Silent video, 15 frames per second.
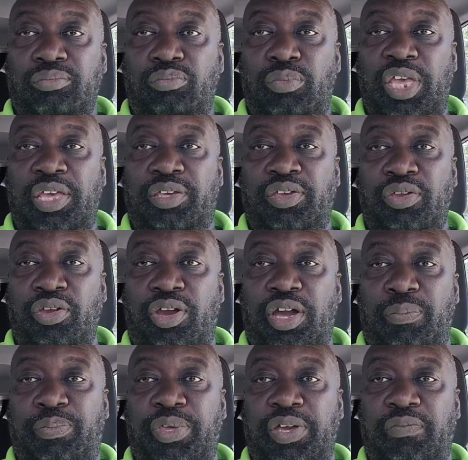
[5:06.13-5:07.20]
make your
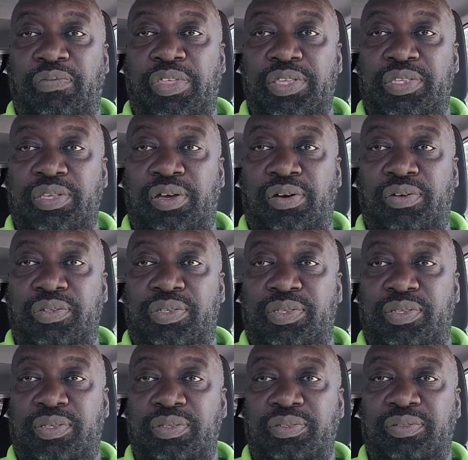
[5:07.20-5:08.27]
copy of this
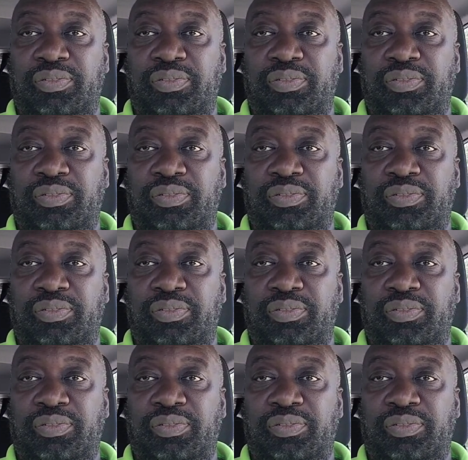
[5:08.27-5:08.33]
house.